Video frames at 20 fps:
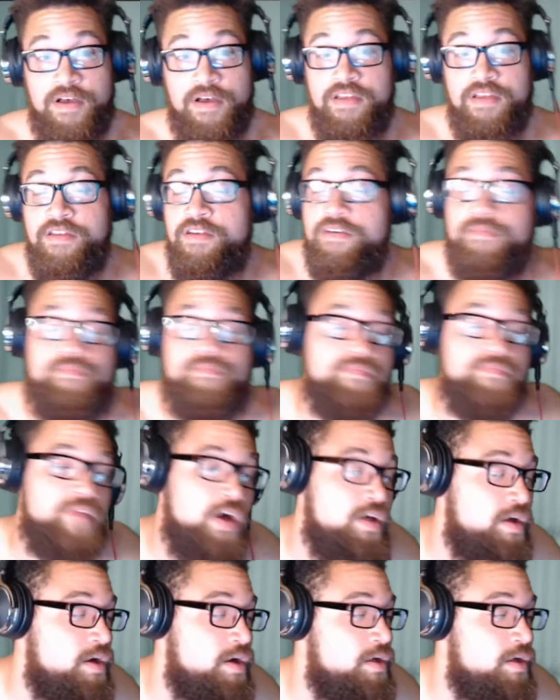You know,
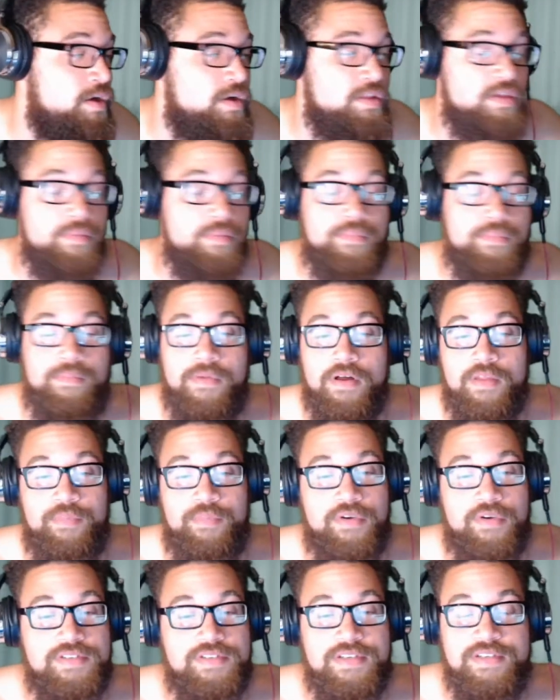all the
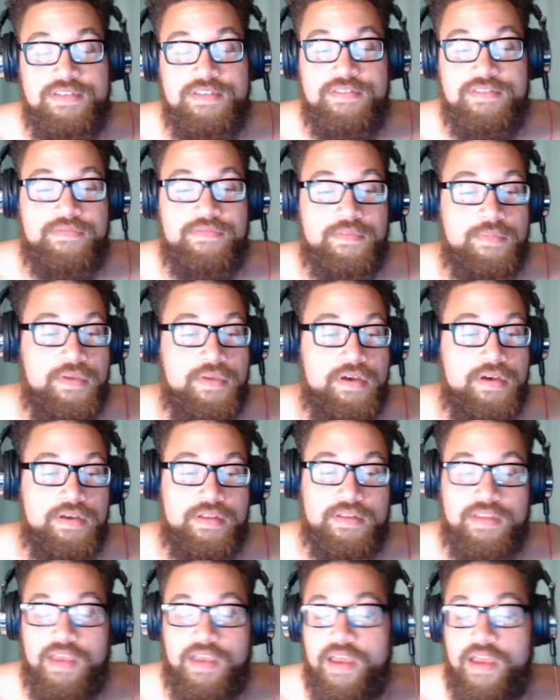proceeds from
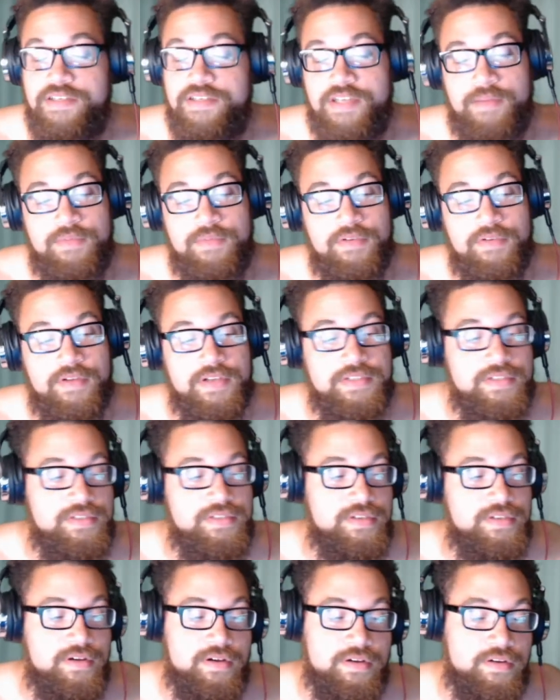the Cash App
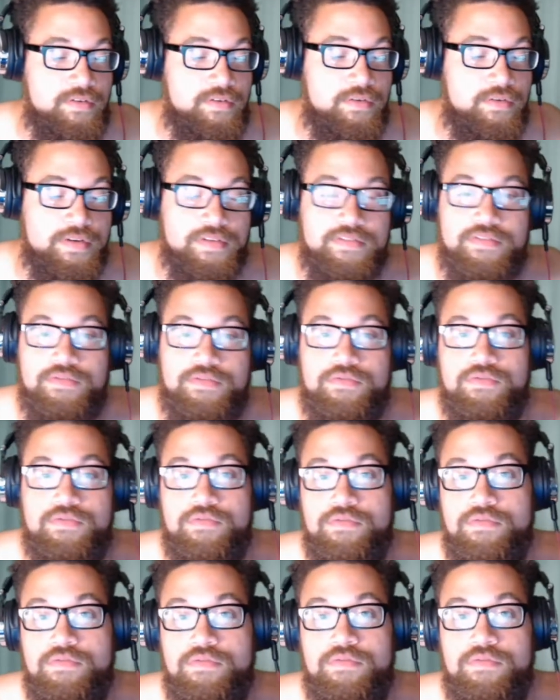donations are going to
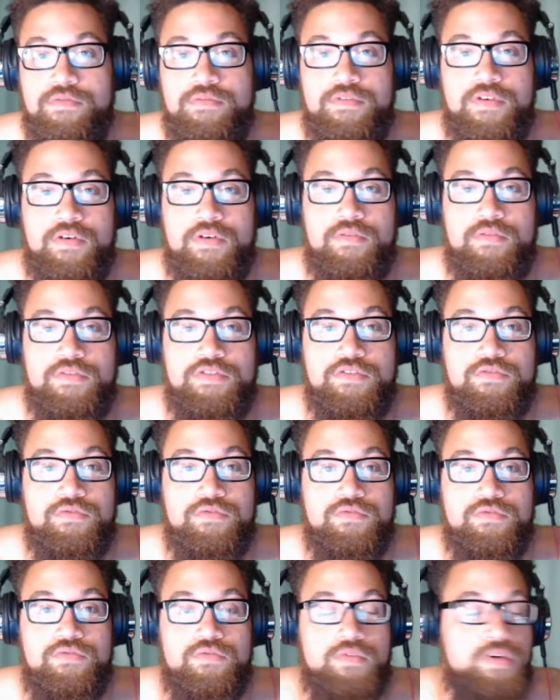go to,
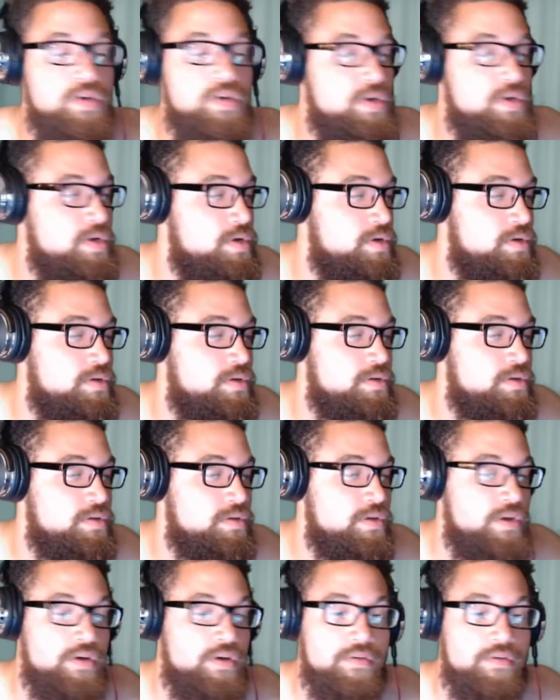
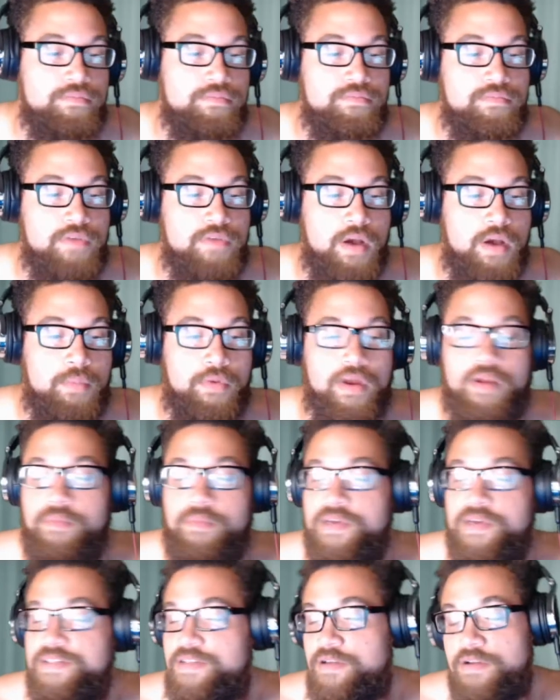you know, upgrading
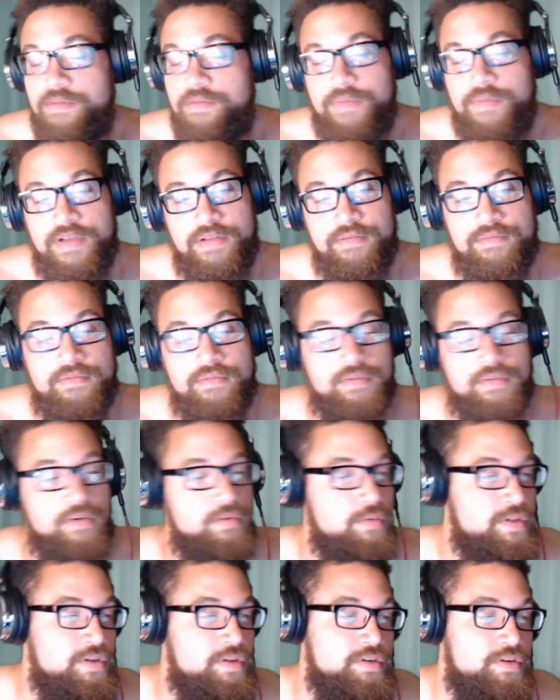my setup, man. You know,
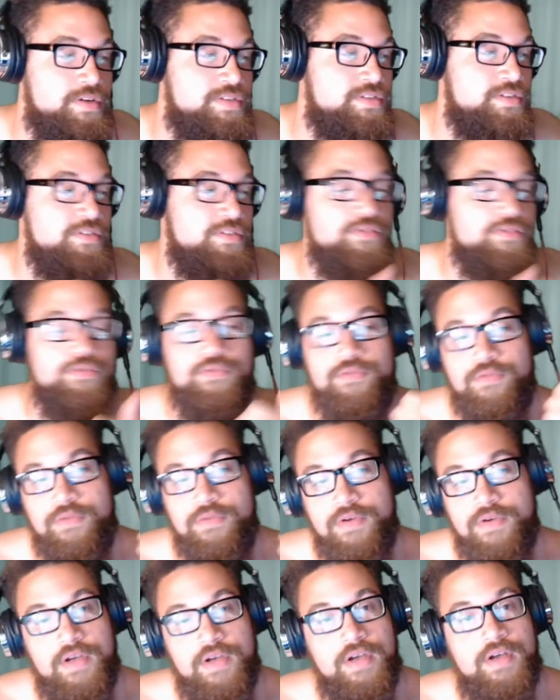whether it's a new
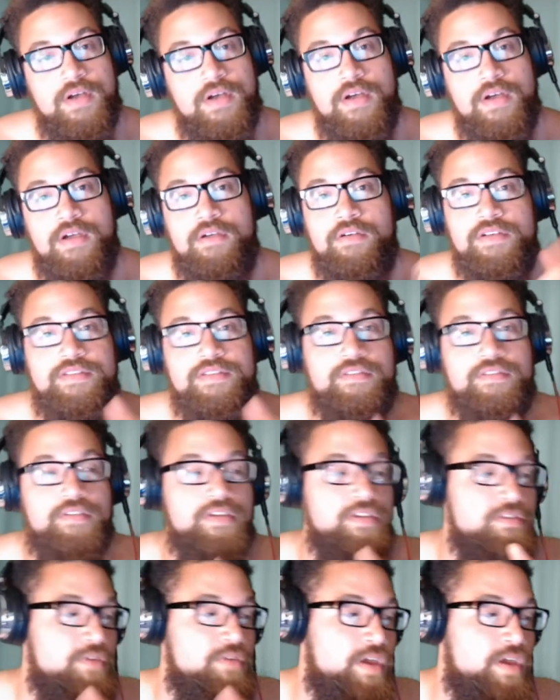green
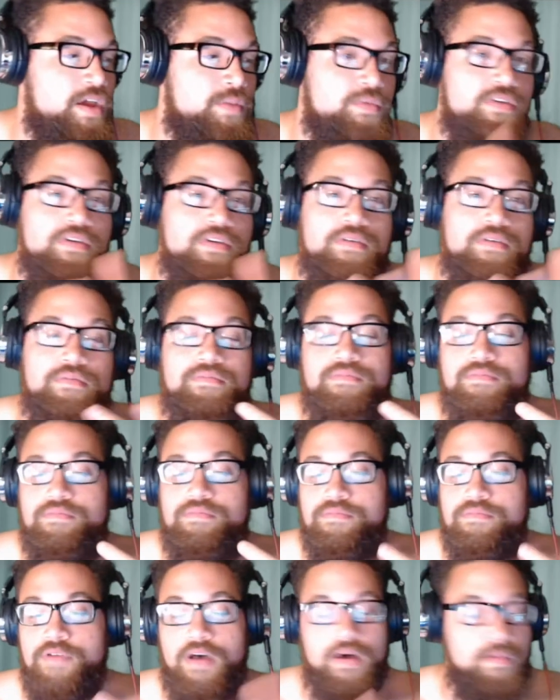screen, new camera,
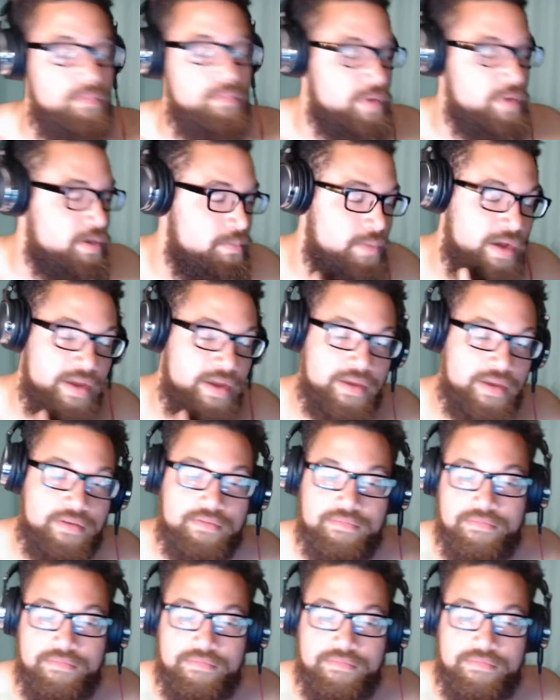better mic,